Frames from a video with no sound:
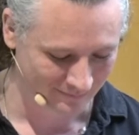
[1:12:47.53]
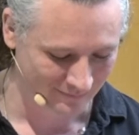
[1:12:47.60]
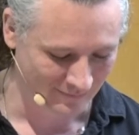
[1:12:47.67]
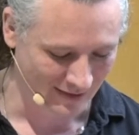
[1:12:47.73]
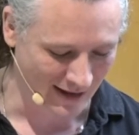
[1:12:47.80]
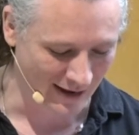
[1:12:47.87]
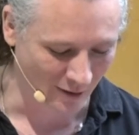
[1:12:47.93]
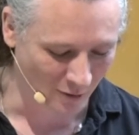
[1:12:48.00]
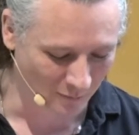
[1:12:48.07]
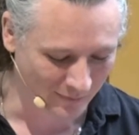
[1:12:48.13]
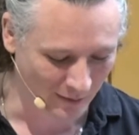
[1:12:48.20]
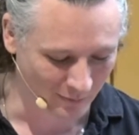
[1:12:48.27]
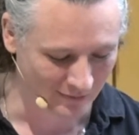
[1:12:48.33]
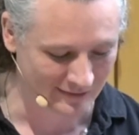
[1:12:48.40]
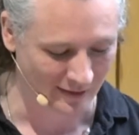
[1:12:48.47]
I hope
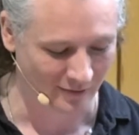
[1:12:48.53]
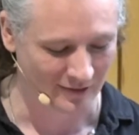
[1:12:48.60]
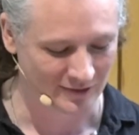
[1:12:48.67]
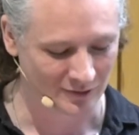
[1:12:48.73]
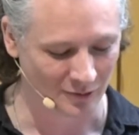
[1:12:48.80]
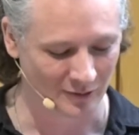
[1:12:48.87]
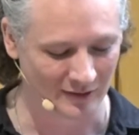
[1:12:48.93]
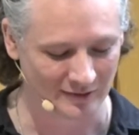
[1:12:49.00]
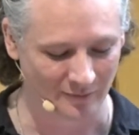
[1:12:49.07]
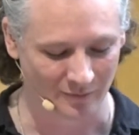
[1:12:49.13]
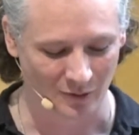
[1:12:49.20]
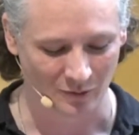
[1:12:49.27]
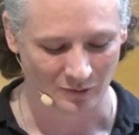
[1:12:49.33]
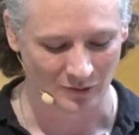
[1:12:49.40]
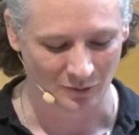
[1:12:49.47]
they will tell the stories of
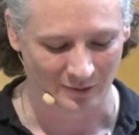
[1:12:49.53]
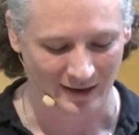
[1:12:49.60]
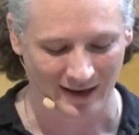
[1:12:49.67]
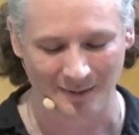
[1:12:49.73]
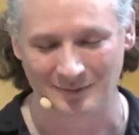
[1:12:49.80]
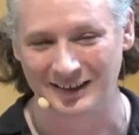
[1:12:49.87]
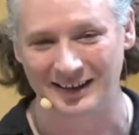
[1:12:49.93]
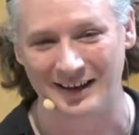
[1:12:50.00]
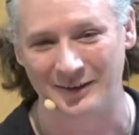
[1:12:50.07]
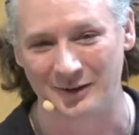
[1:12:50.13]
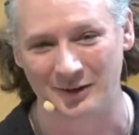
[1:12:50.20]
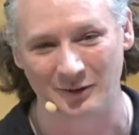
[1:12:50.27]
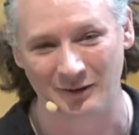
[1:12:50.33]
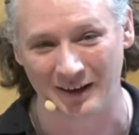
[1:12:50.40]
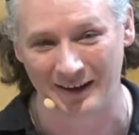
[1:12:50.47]
those who came
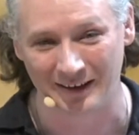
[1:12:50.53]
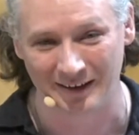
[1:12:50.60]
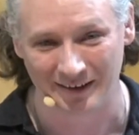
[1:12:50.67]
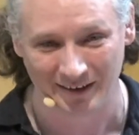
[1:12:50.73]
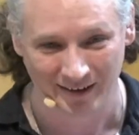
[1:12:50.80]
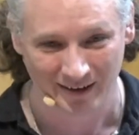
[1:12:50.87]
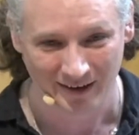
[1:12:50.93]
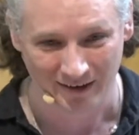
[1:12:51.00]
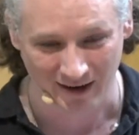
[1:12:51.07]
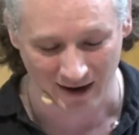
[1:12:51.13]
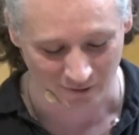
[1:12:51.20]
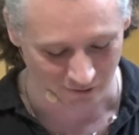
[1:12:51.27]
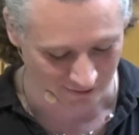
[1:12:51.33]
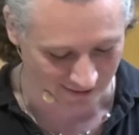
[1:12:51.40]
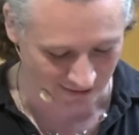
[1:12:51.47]
together like
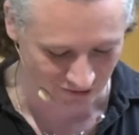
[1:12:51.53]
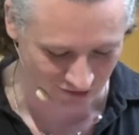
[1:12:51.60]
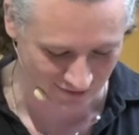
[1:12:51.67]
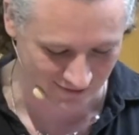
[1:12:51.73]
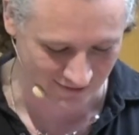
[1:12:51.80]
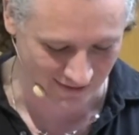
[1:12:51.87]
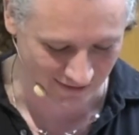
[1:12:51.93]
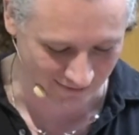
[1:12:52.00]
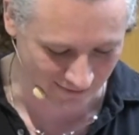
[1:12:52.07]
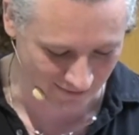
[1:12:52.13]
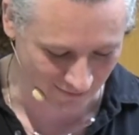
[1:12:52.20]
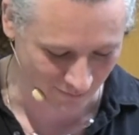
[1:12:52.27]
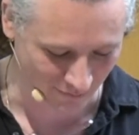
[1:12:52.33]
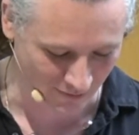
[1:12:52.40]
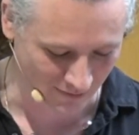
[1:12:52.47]
congregations like
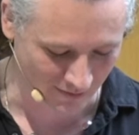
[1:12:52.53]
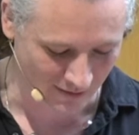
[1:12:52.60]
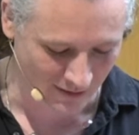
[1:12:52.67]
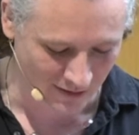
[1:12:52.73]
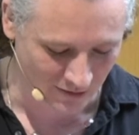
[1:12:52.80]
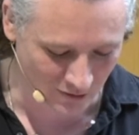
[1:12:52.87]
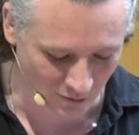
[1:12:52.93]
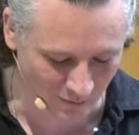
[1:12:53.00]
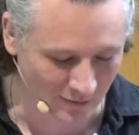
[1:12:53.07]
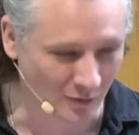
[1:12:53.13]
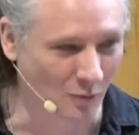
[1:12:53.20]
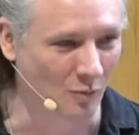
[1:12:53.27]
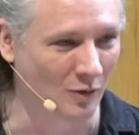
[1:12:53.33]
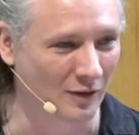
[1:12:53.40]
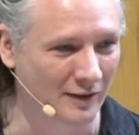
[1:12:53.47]
this one, doing the
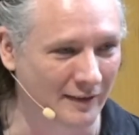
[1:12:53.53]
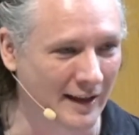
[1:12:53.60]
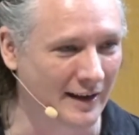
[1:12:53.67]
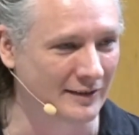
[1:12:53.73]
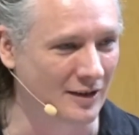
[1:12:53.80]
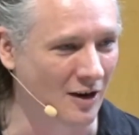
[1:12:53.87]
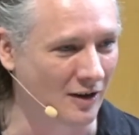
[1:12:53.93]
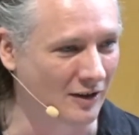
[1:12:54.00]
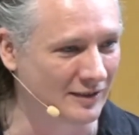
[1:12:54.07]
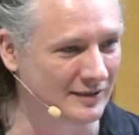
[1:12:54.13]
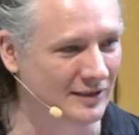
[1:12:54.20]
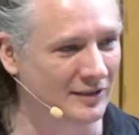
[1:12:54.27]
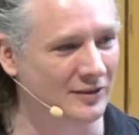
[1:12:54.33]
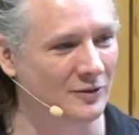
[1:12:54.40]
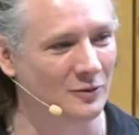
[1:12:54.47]
work that is ours
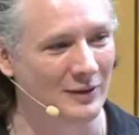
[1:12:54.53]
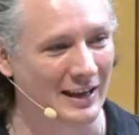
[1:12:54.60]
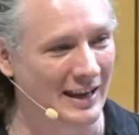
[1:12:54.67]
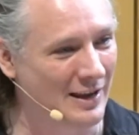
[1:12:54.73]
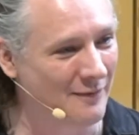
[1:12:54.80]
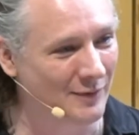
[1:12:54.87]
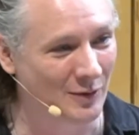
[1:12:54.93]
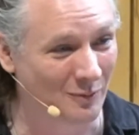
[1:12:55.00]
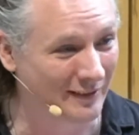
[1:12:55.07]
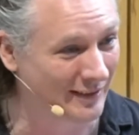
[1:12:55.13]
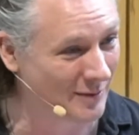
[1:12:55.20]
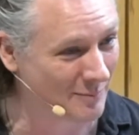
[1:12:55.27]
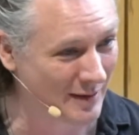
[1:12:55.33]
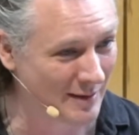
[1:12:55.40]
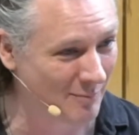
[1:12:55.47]
to do even when
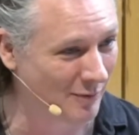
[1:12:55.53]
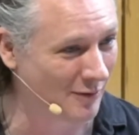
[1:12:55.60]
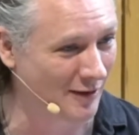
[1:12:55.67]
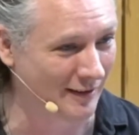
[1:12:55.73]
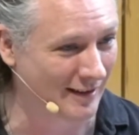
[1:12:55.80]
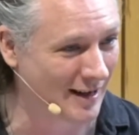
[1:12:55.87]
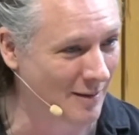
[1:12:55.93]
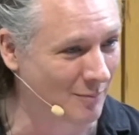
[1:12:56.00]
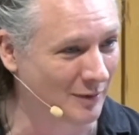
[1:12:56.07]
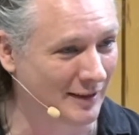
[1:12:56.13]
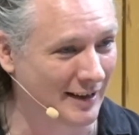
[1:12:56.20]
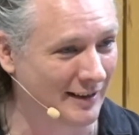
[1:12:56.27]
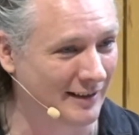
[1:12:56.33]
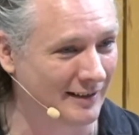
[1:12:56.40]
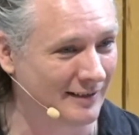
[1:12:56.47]
the people are
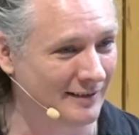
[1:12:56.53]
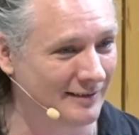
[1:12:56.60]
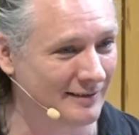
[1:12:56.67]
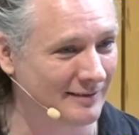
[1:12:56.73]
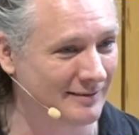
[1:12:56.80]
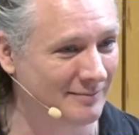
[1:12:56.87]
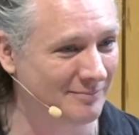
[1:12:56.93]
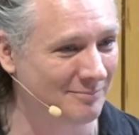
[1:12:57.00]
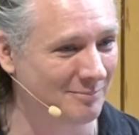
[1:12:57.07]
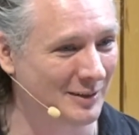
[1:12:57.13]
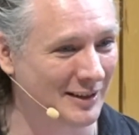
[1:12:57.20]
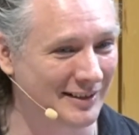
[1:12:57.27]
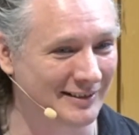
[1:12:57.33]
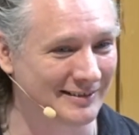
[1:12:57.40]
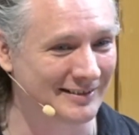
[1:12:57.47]
complicated,
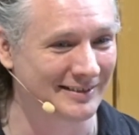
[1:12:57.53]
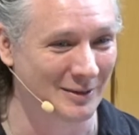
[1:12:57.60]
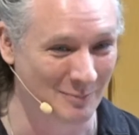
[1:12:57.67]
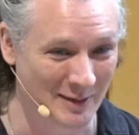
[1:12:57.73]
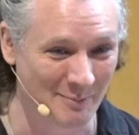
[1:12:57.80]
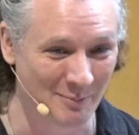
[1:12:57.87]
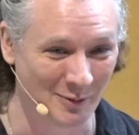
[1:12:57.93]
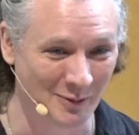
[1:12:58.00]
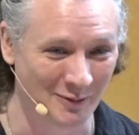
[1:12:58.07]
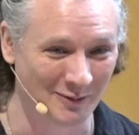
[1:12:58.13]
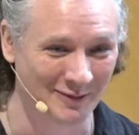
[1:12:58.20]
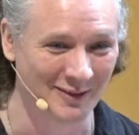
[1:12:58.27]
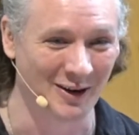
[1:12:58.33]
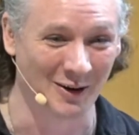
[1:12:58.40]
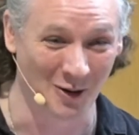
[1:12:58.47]
because the
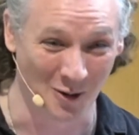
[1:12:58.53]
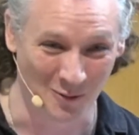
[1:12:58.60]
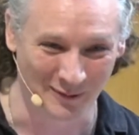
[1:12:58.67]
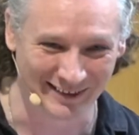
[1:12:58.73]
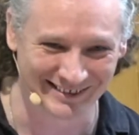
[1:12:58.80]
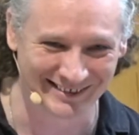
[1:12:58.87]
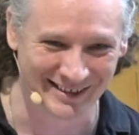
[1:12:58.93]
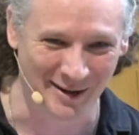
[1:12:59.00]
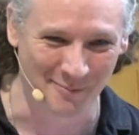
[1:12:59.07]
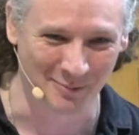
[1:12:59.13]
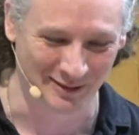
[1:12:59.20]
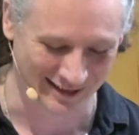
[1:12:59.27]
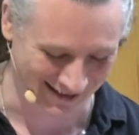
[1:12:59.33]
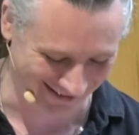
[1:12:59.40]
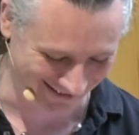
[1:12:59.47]
people are always
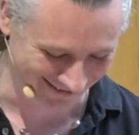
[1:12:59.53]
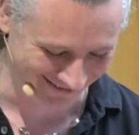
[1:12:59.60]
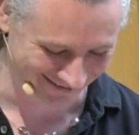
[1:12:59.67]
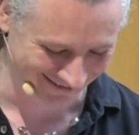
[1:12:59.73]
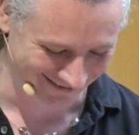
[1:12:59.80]
complicated.